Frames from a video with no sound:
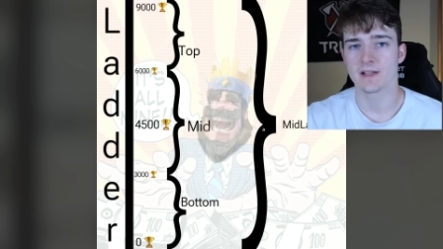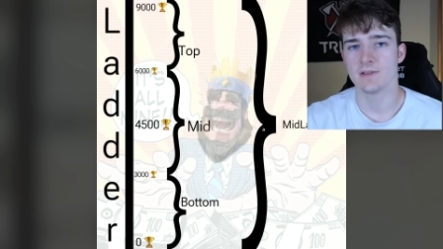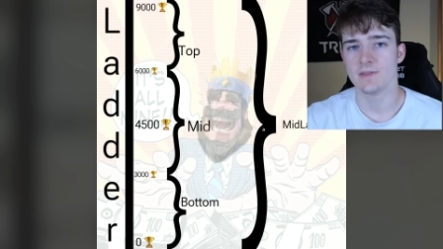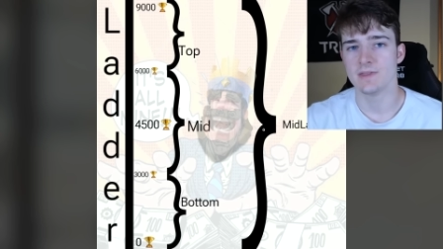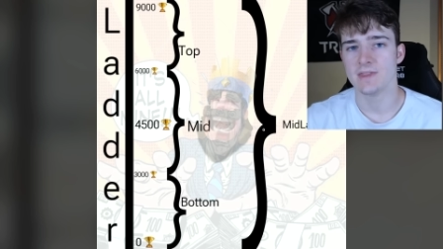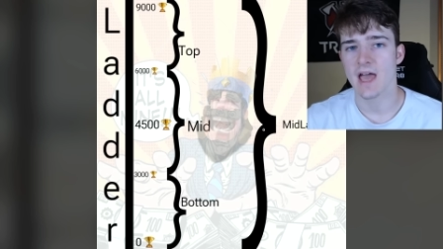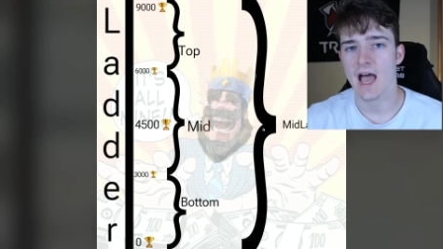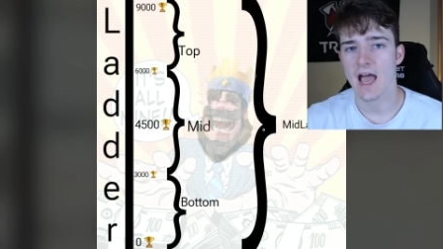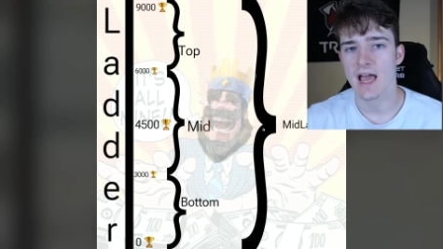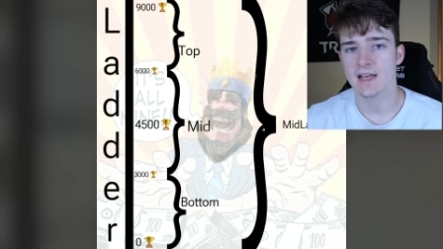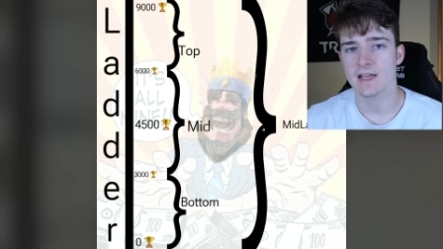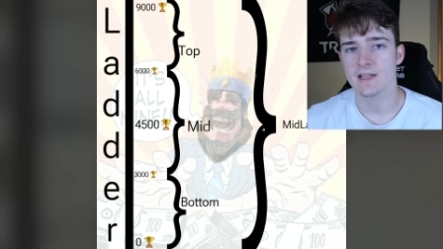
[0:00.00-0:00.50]

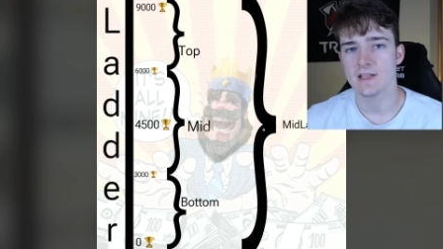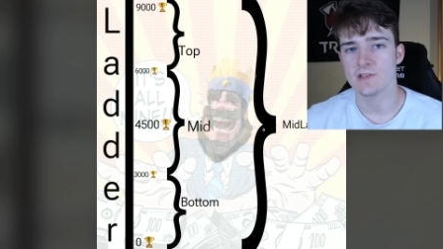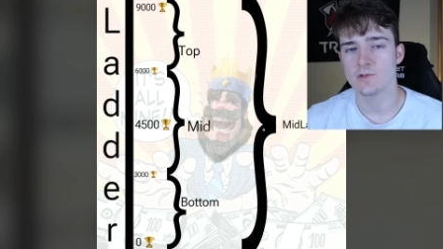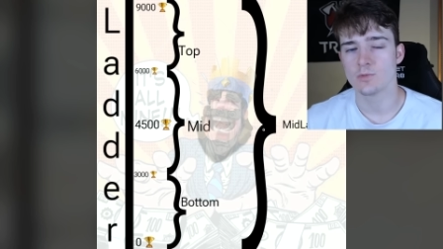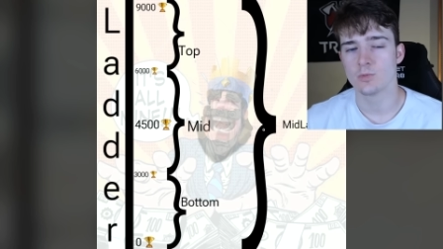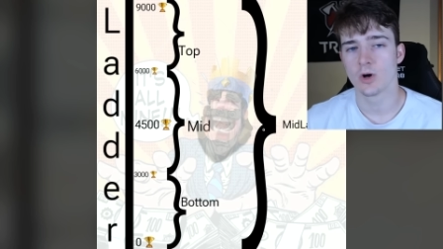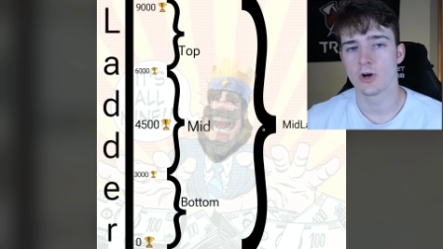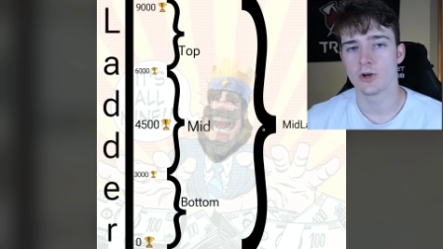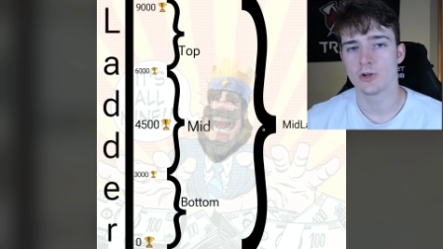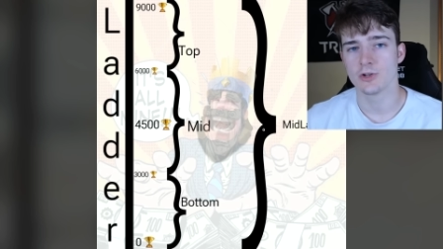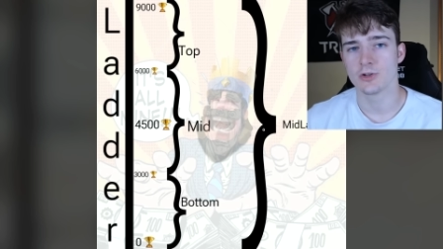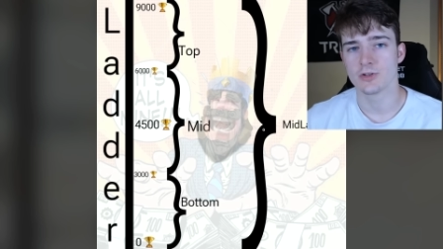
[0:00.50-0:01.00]
that is
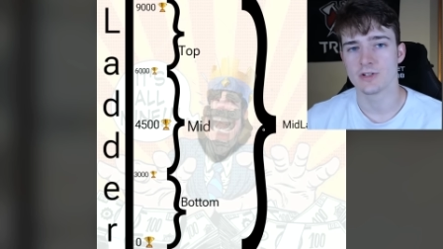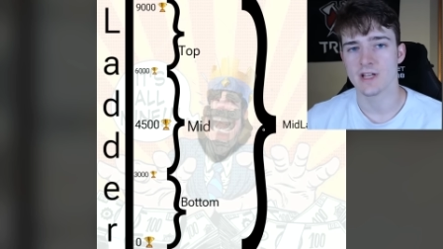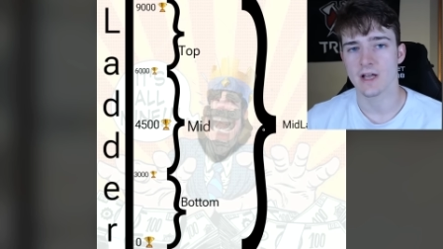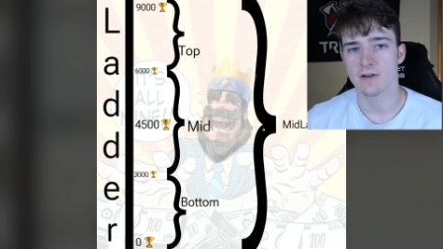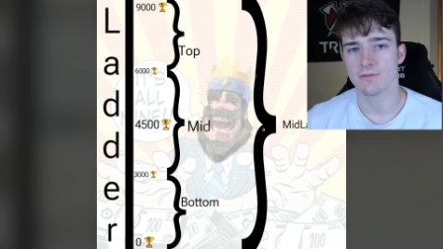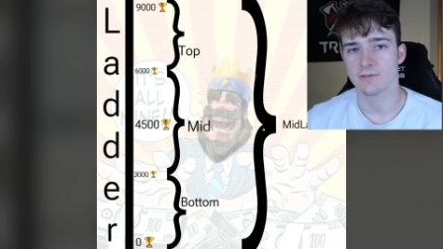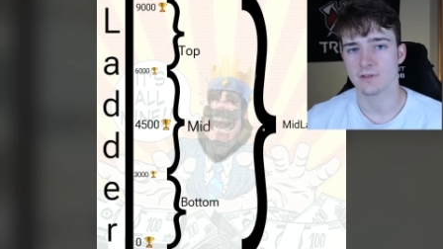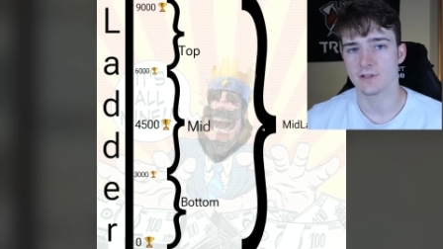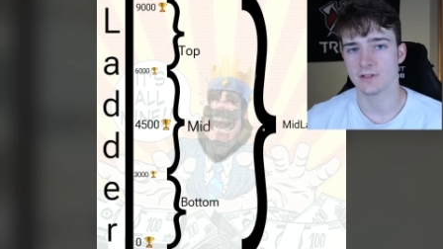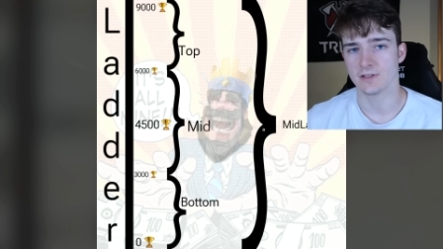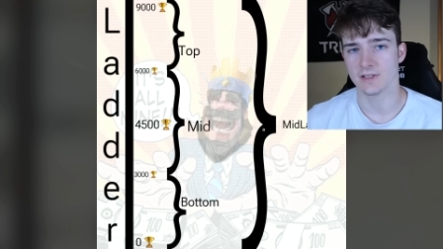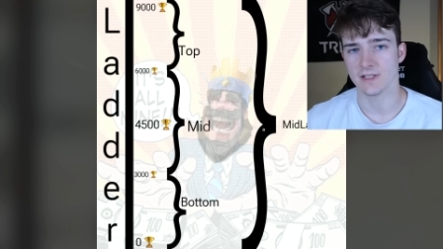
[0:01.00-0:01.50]
where you're
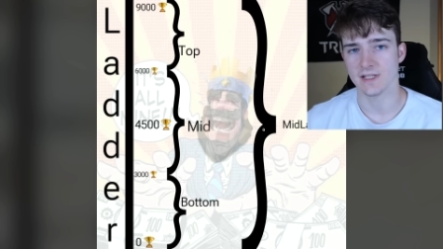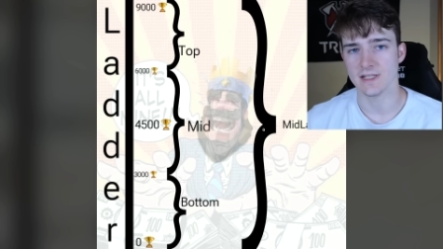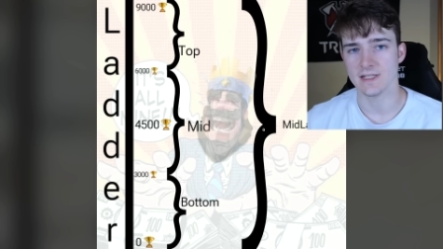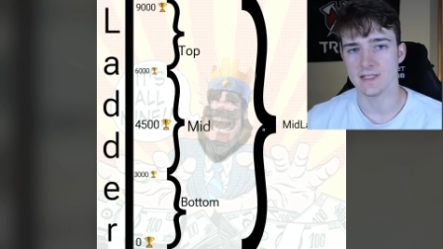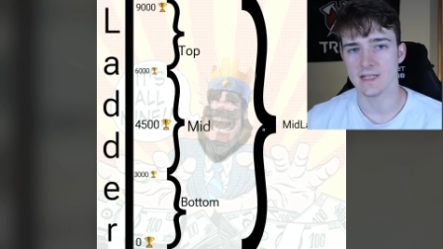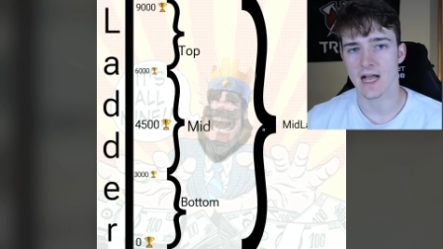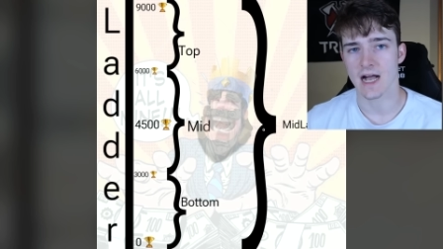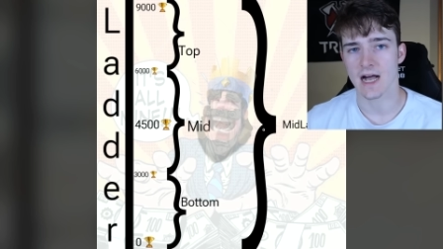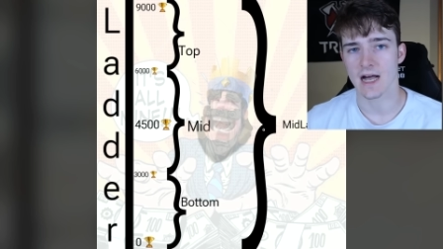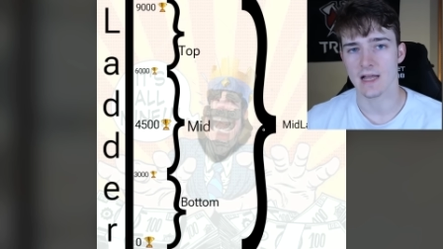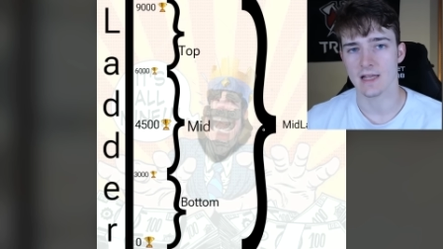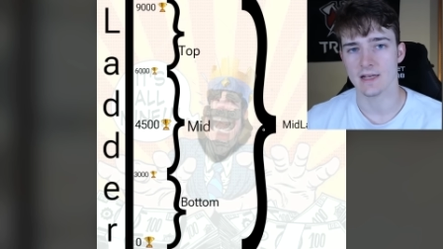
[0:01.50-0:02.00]
definitely
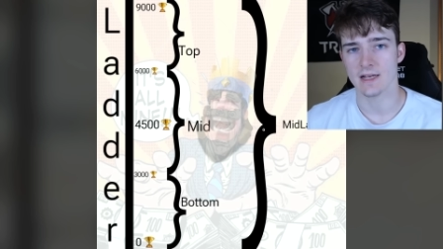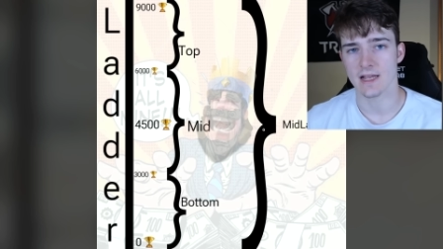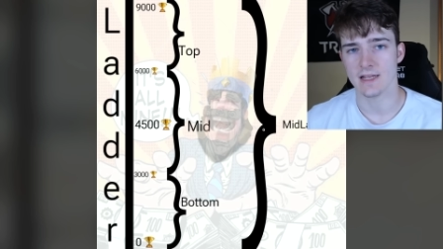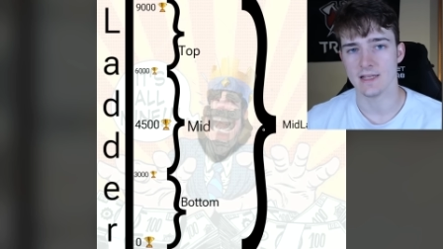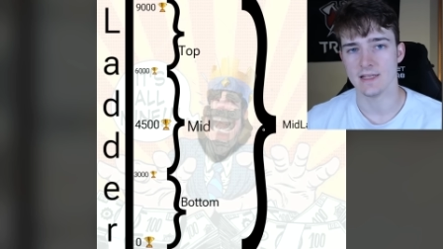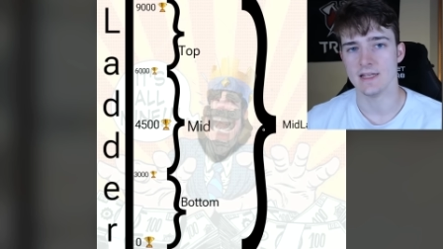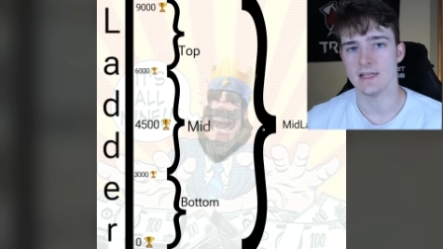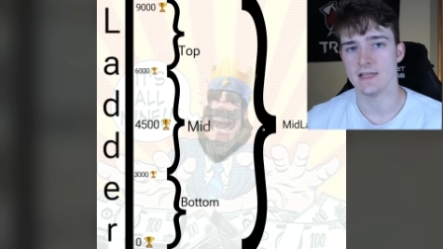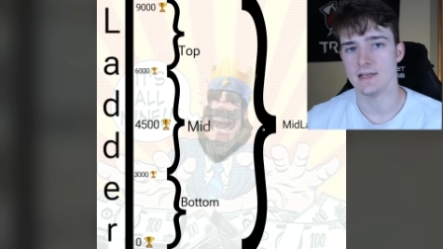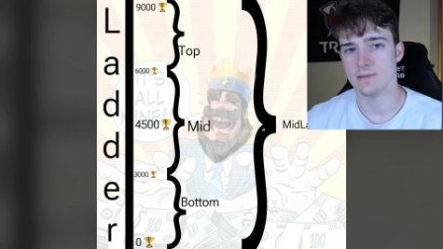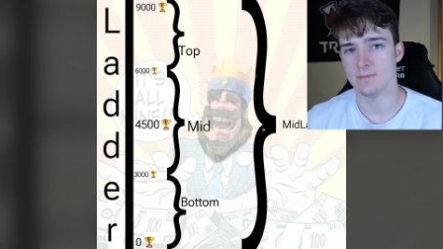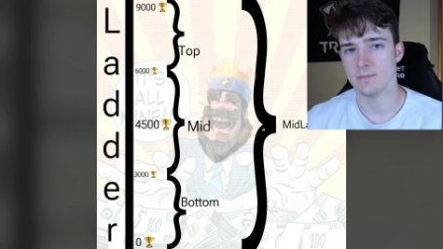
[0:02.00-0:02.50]
not
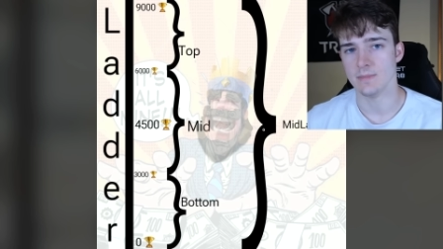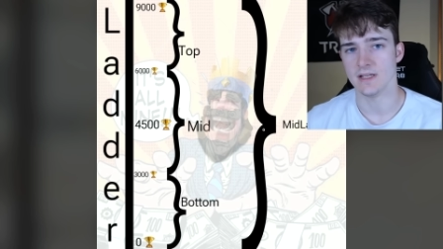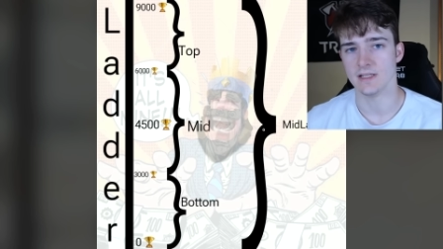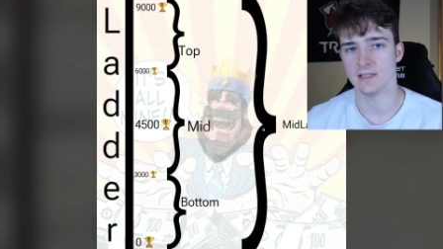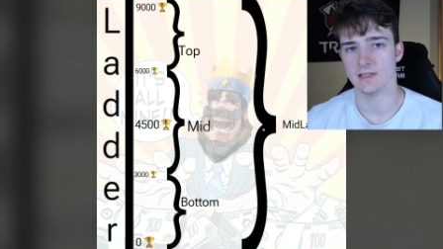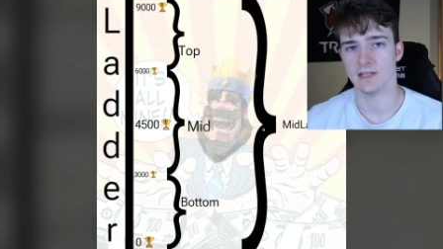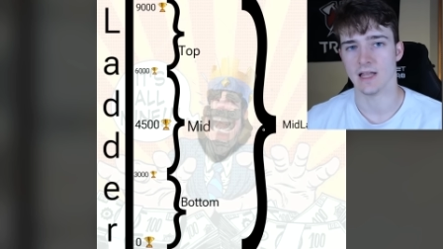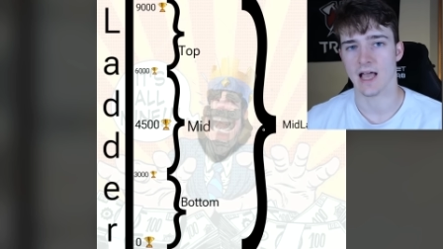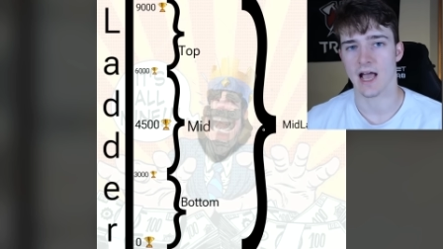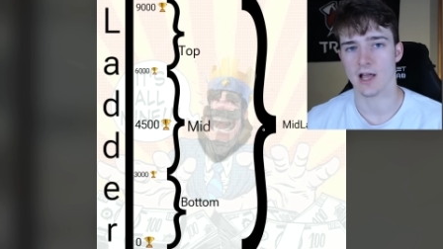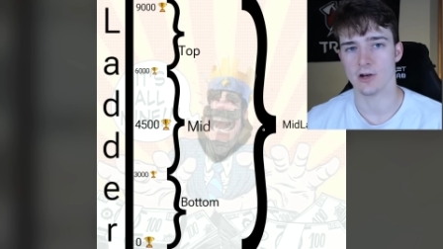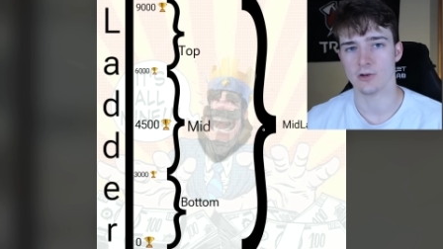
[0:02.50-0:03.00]
in mid
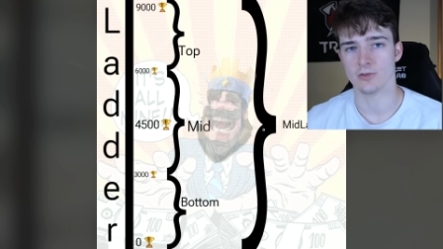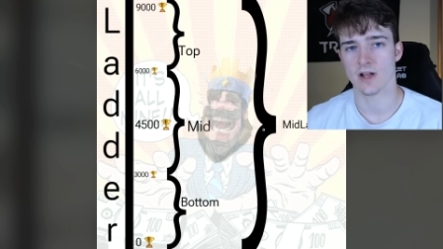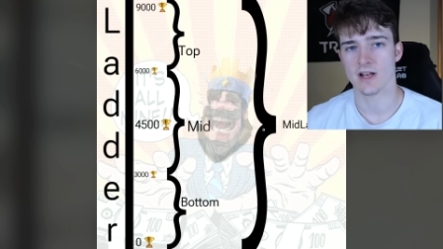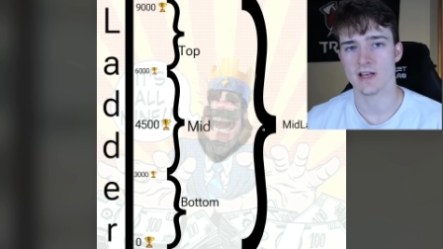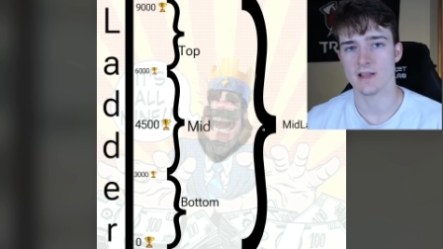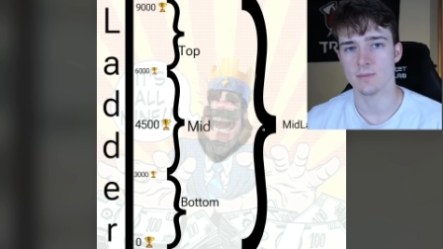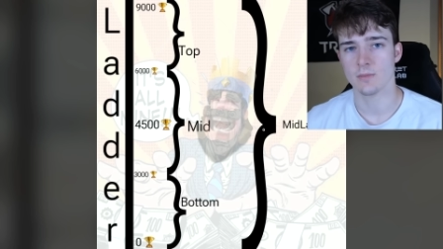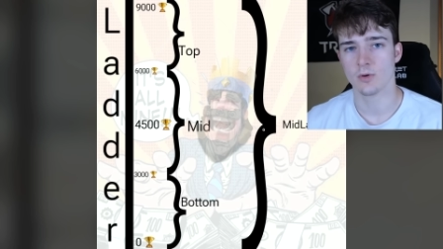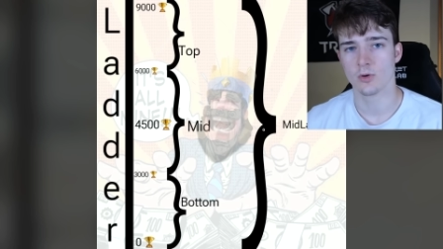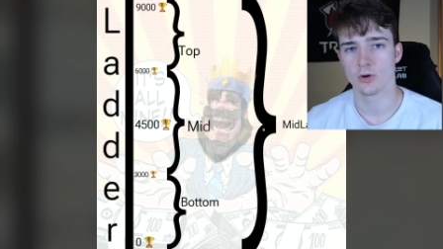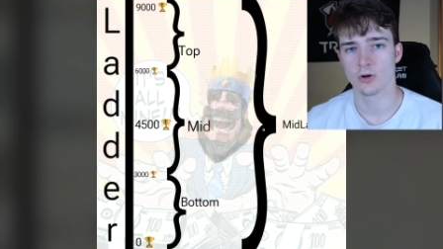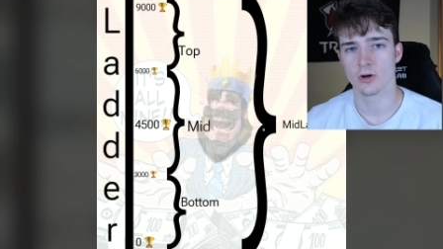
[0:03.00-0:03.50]
ladder
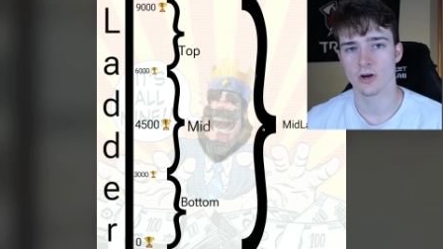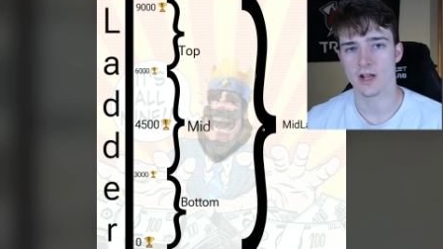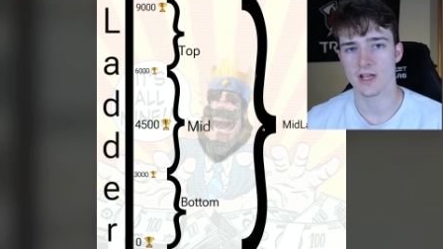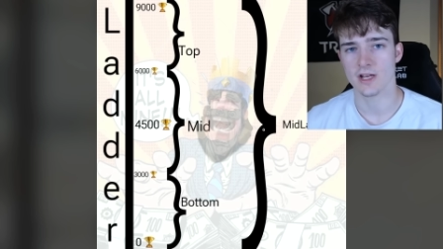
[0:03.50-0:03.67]
anymore,